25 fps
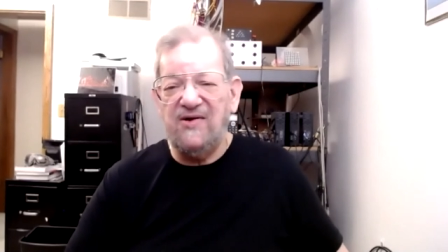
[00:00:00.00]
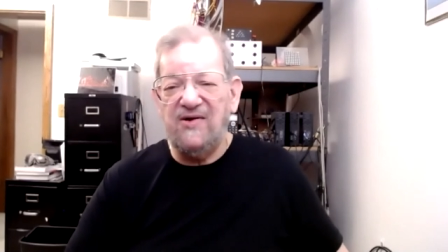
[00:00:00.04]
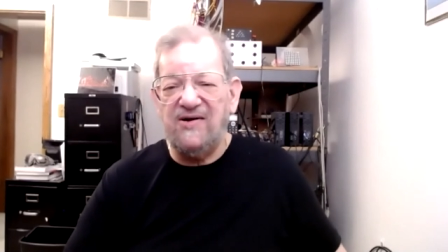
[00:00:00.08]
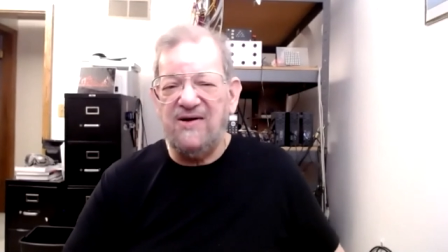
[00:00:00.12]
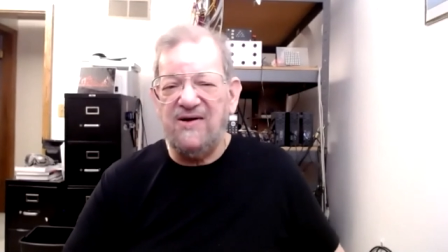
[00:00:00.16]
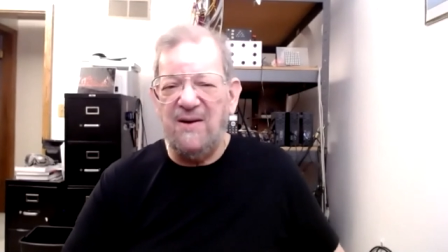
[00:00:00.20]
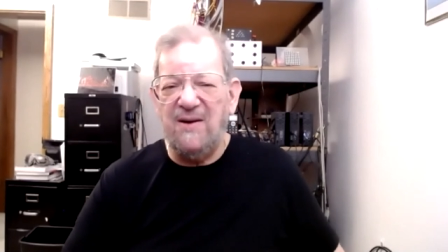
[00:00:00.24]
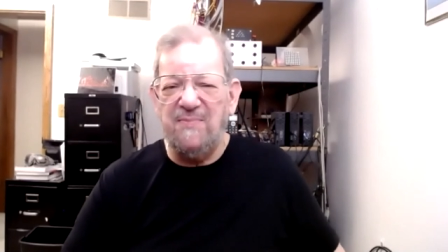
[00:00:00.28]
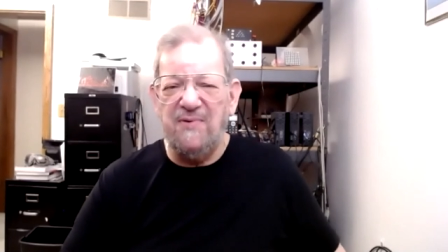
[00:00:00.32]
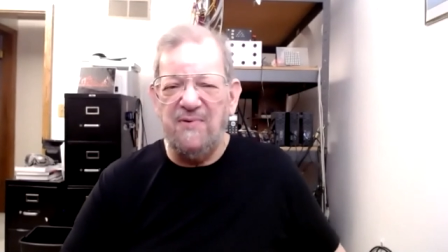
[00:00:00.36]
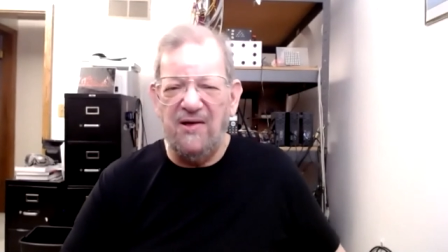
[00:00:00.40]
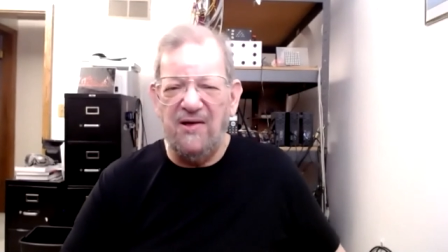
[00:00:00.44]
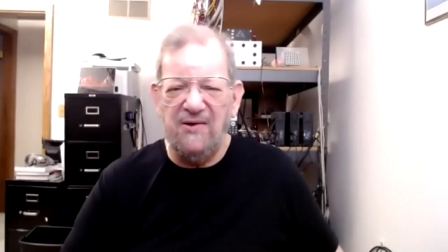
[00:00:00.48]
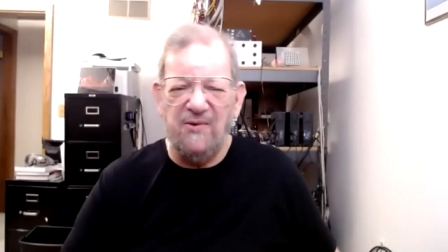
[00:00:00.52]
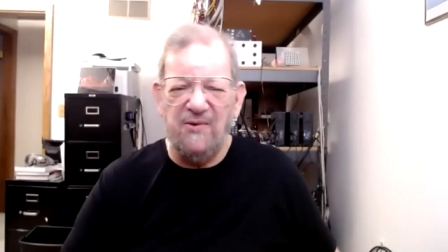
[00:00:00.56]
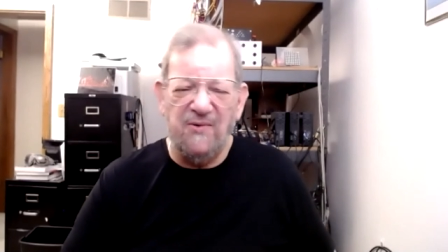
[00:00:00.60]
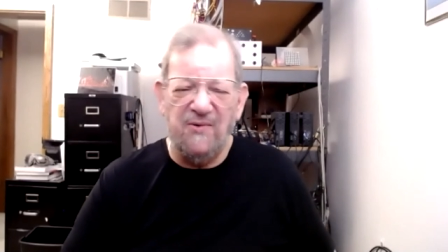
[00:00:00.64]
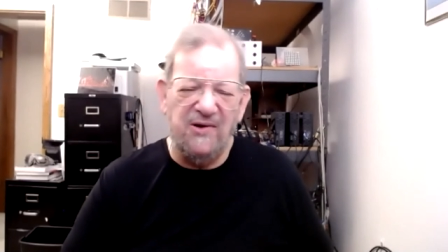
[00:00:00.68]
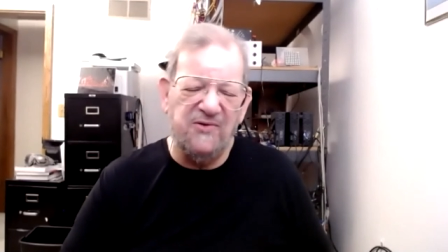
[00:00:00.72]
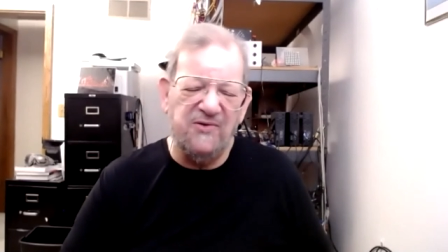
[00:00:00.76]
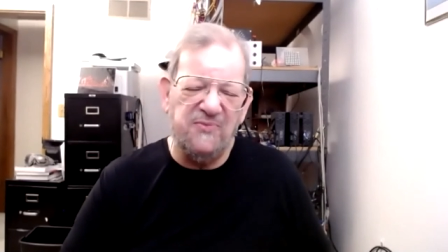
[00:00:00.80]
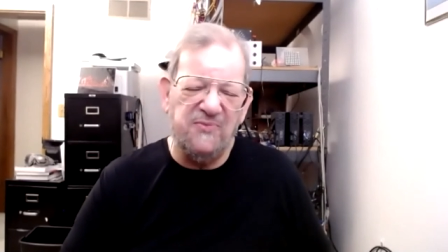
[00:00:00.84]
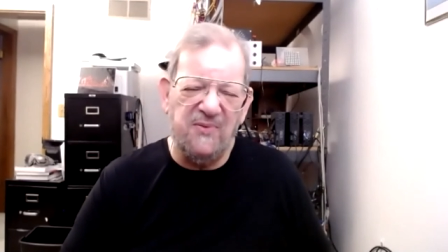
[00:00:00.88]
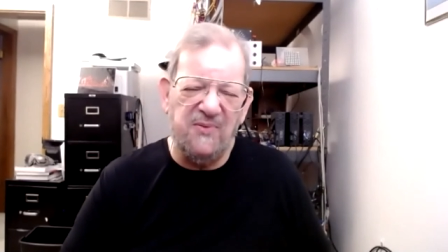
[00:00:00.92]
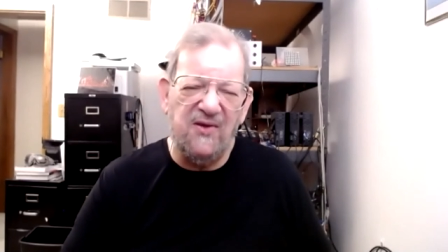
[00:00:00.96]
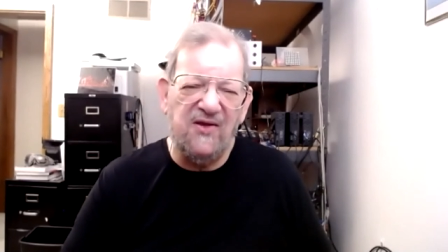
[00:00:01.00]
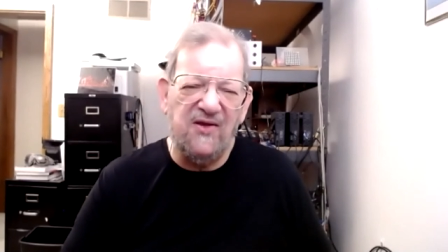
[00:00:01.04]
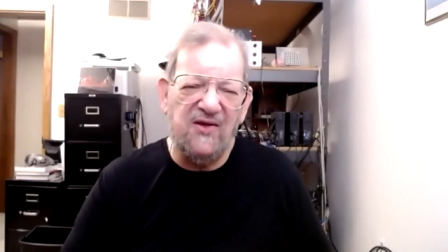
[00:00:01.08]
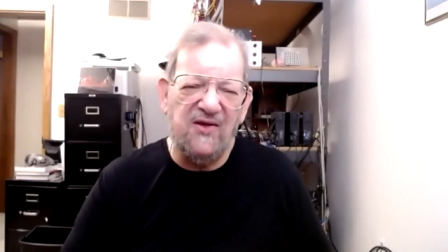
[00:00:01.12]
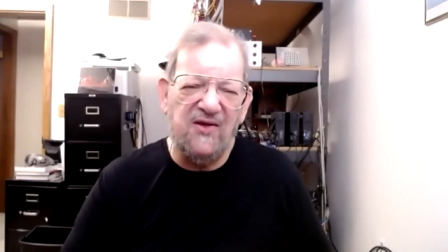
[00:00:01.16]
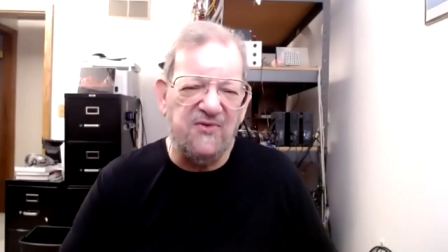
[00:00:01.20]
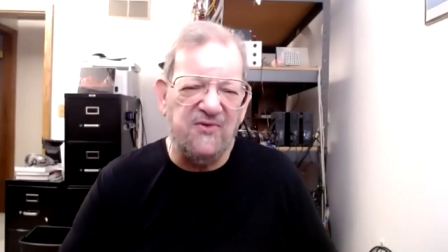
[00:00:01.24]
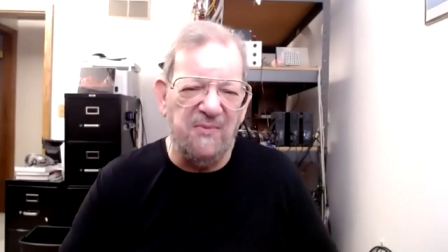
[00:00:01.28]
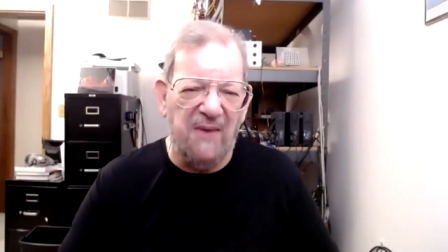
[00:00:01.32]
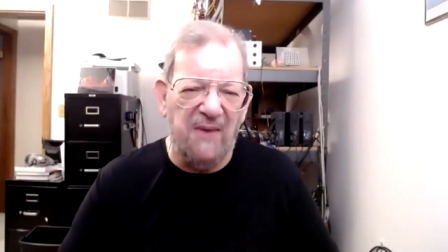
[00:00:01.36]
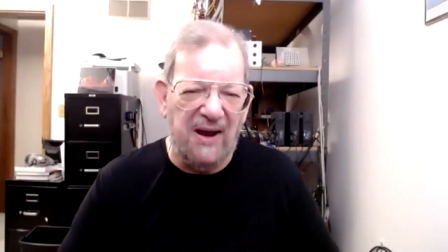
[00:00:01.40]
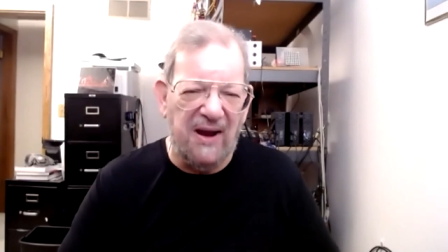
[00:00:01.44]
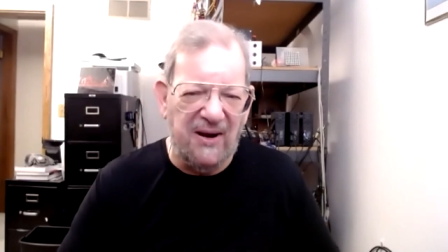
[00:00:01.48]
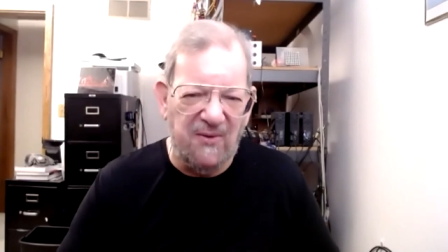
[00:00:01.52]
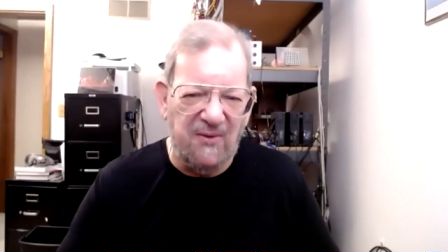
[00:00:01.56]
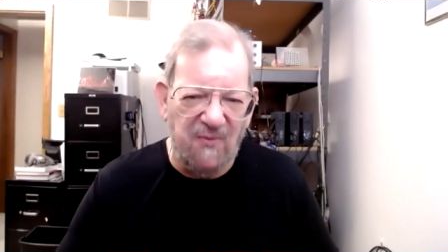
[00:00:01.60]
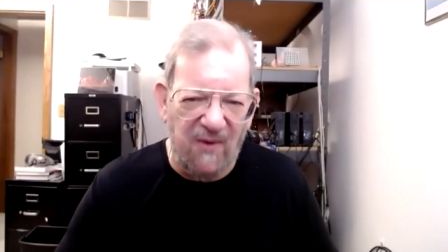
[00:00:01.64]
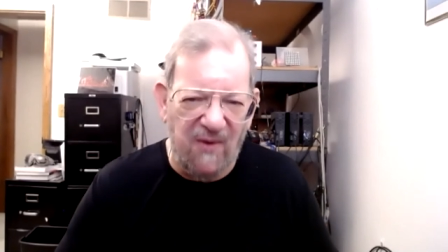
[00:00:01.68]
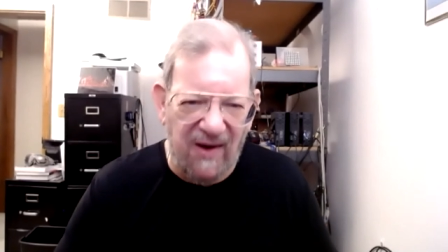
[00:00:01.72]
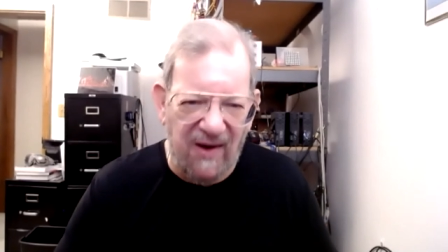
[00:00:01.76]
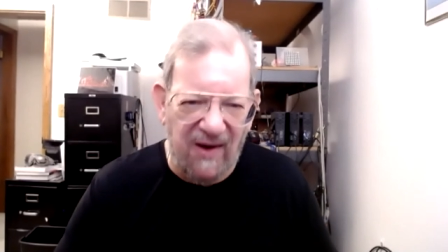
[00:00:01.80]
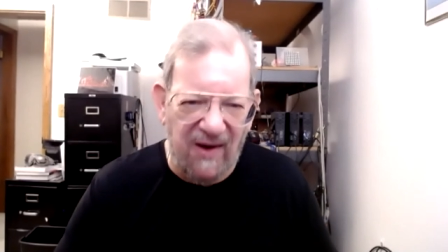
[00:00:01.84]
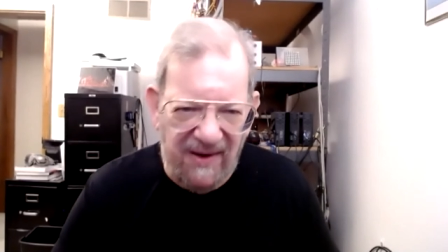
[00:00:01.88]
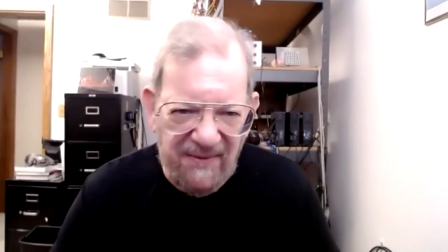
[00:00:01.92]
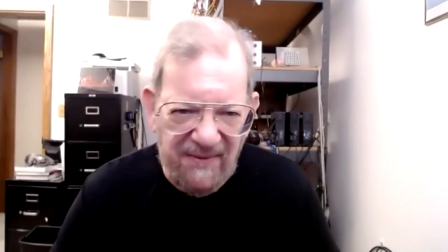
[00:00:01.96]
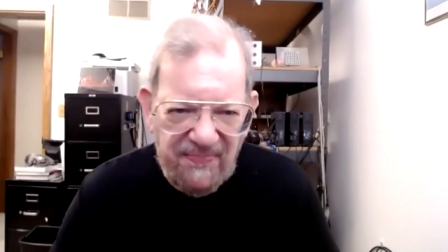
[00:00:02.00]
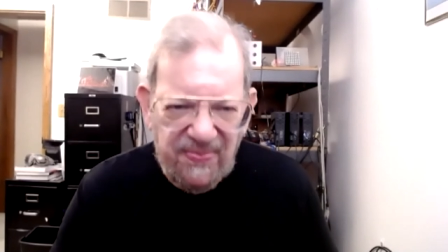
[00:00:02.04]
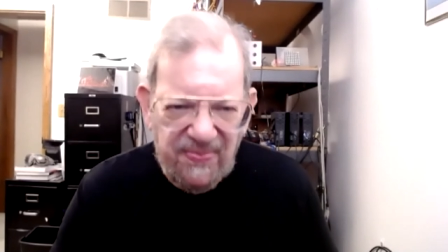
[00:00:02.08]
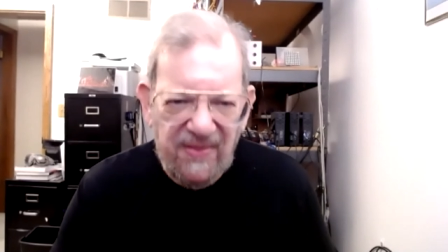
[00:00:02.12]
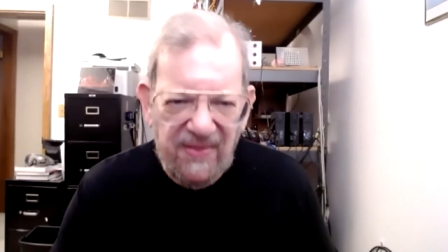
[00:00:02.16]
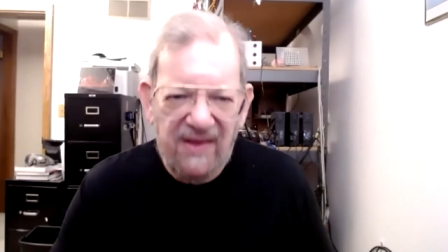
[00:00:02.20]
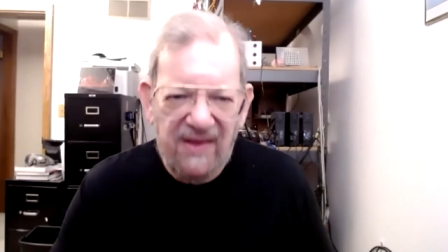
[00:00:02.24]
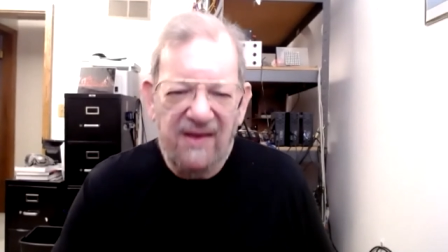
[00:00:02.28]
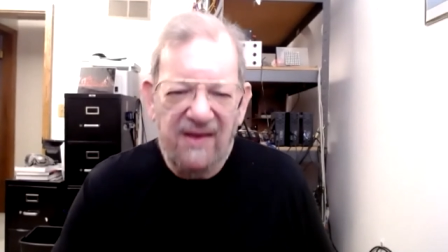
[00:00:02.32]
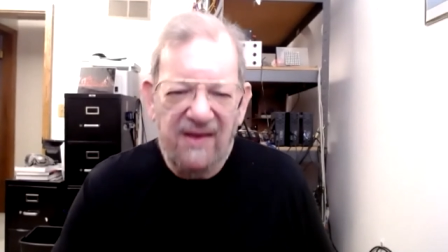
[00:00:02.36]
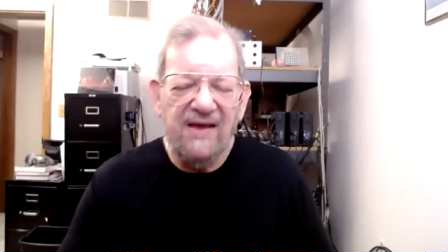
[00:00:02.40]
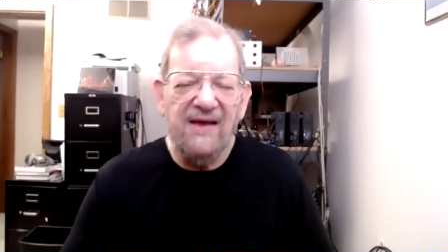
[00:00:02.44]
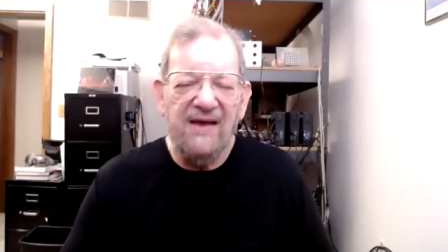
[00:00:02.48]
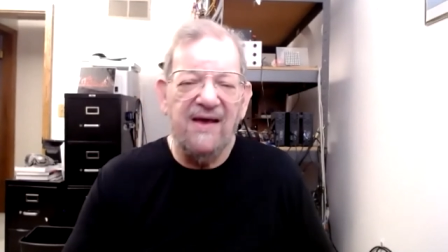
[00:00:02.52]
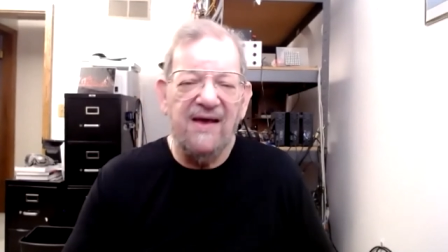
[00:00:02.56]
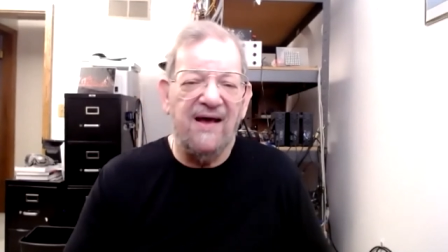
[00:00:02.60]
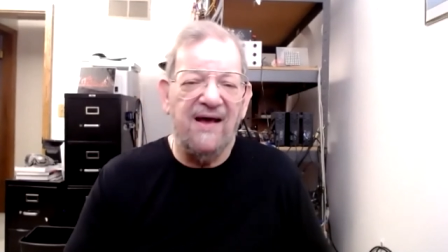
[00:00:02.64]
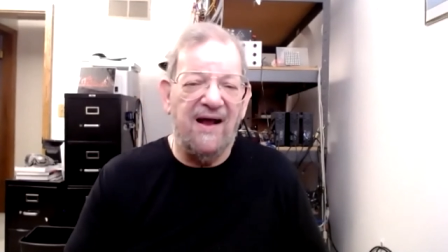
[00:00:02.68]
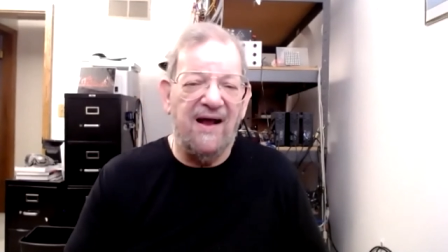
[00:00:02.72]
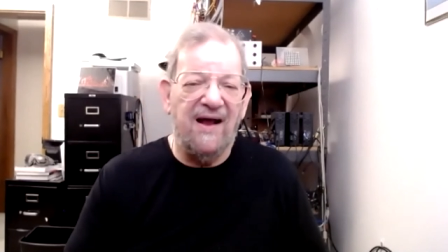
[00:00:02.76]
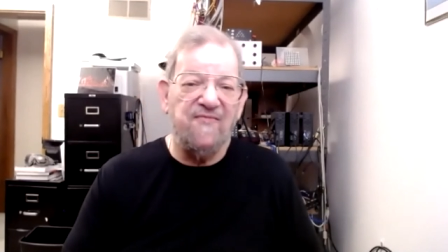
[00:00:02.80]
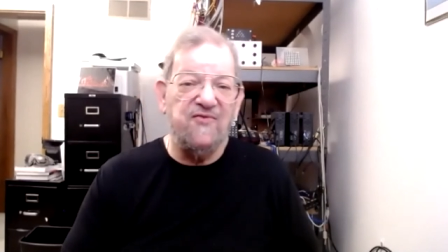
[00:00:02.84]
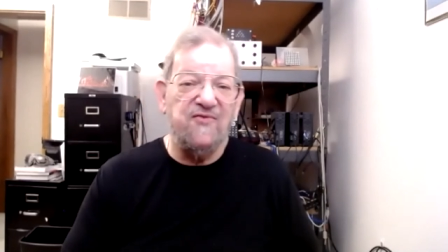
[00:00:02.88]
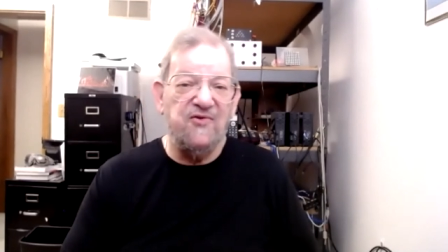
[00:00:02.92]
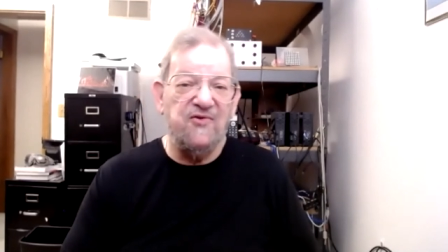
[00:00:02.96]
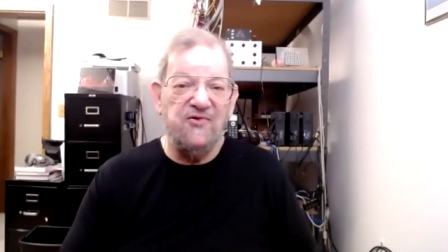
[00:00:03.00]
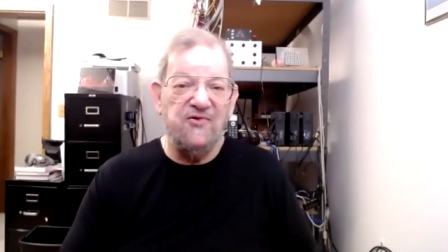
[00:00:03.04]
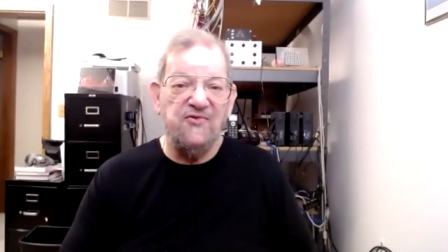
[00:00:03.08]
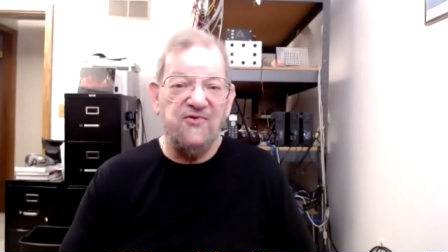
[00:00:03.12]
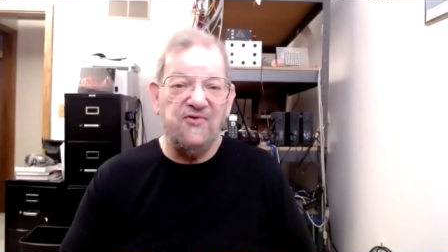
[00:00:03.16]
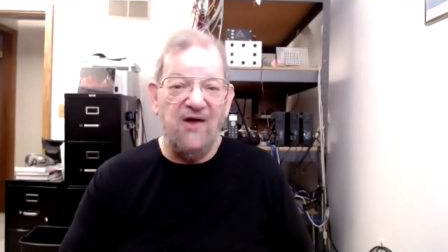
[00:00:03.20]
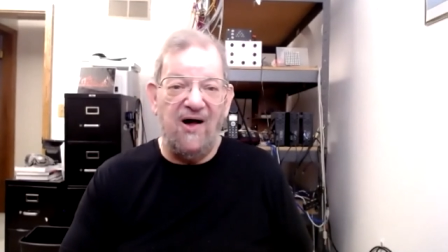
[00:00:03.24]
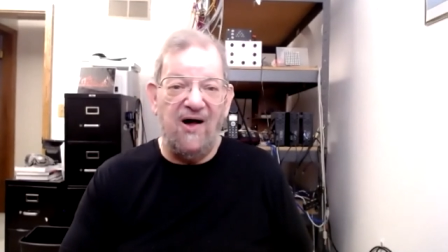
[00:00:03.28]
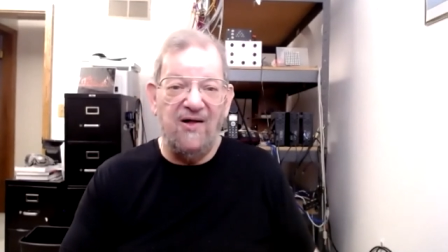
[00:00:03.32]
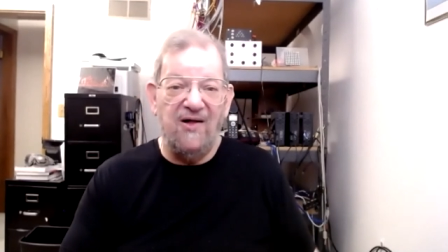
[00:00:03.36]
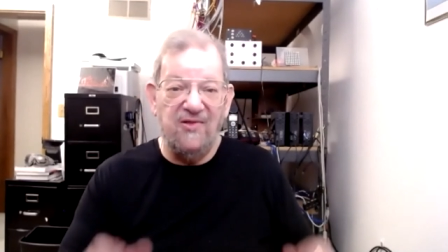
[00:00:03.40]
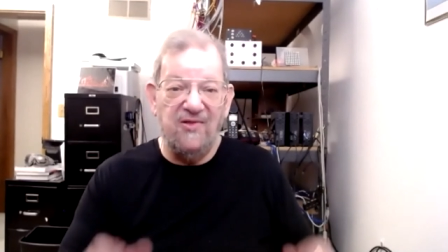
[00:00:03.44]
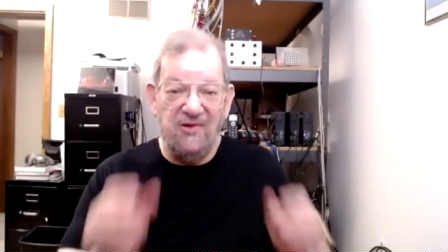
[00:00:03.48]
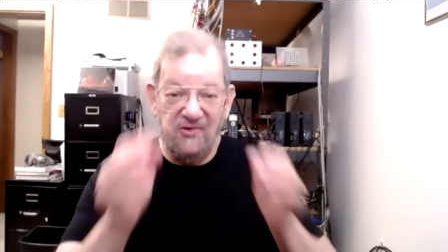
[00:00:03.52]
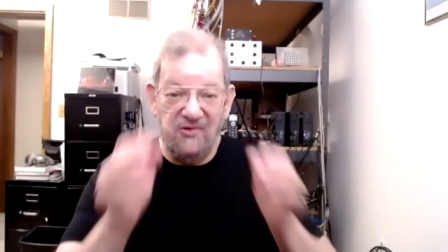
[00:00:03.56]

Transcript: There are a couple other ways, but that's the main way. And I've used all